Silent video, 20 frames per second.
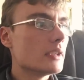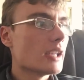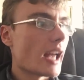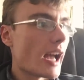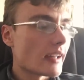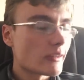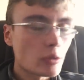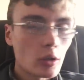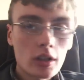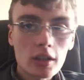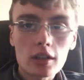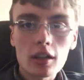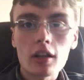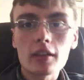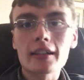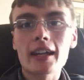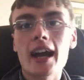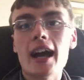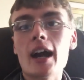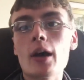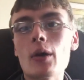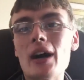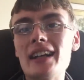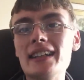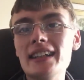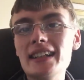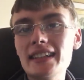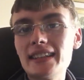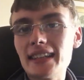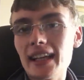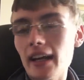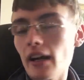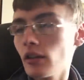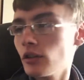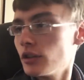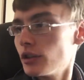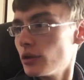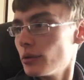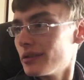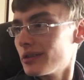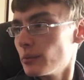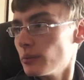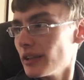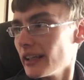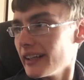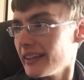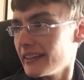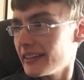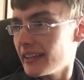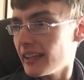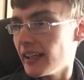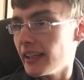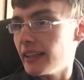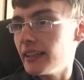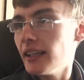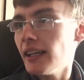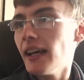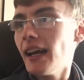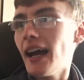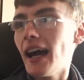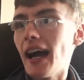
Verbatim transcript: yeah, it's one o'clock now, I need to get on and do some listing,